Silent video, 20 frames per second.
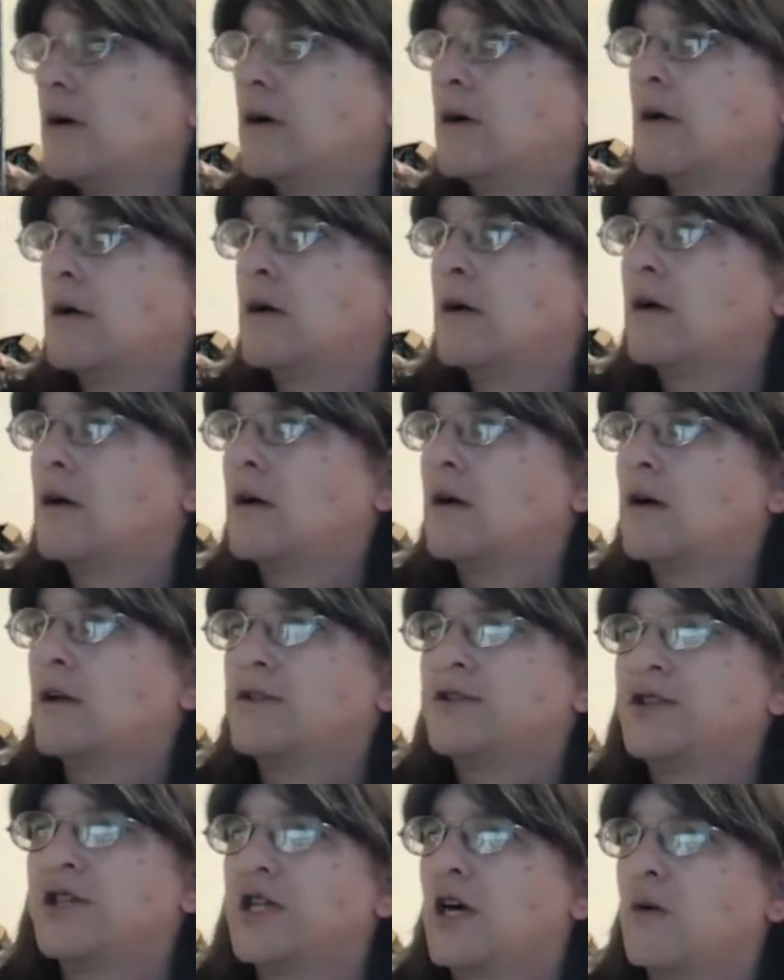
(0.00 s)
wrong, that's
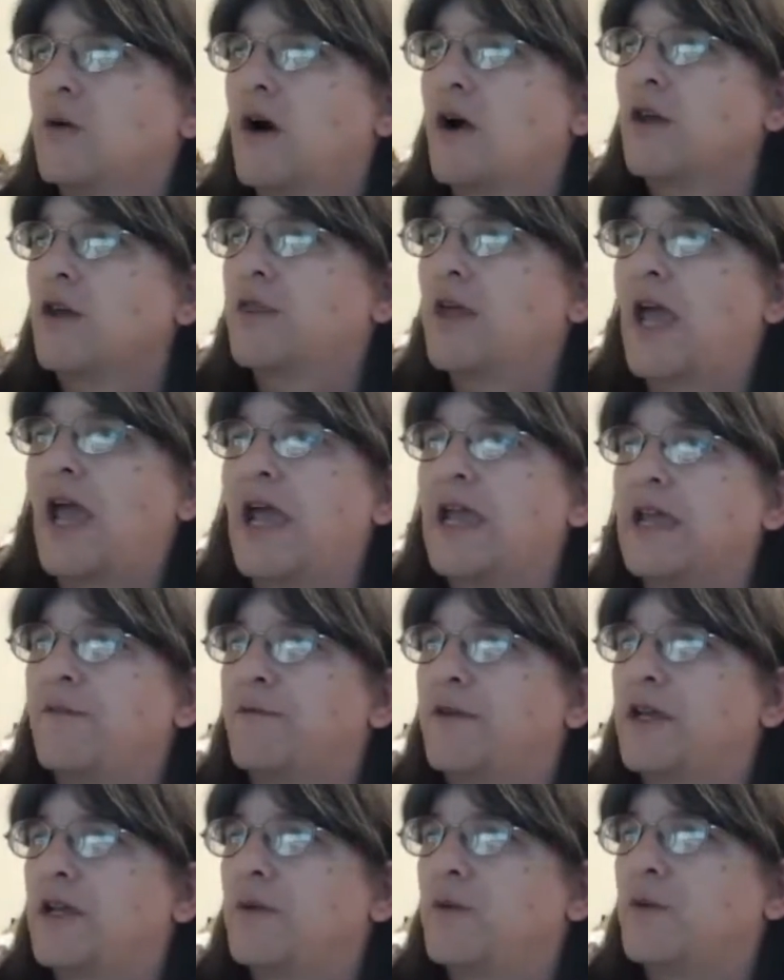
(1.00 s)
I said, hey
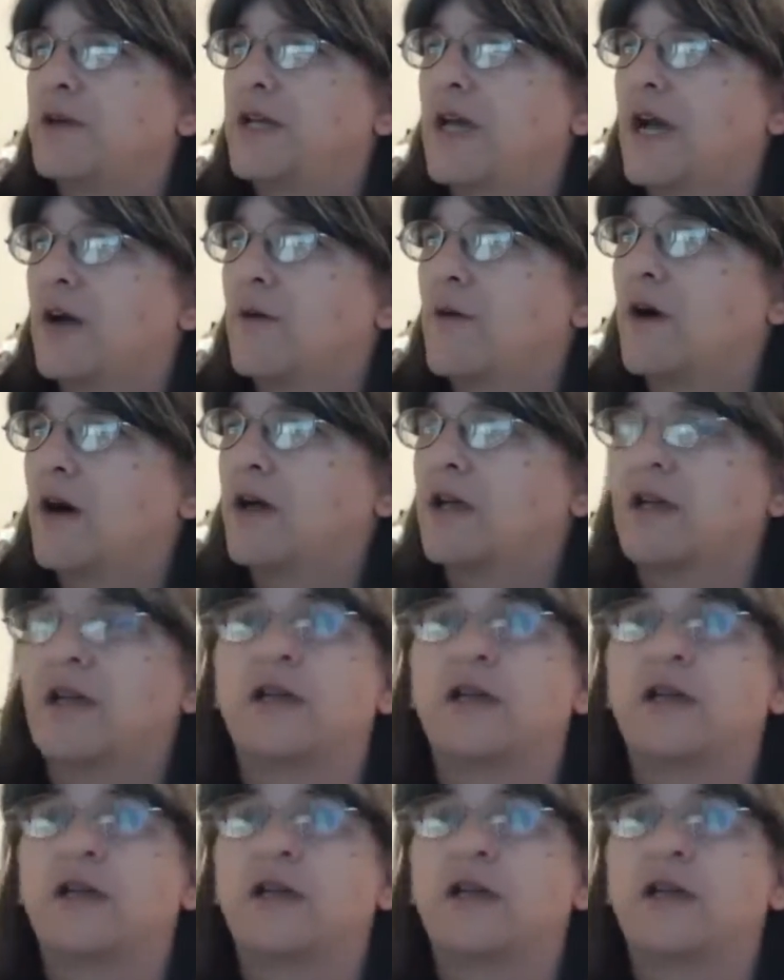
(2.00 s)
Fleetwood, how are you?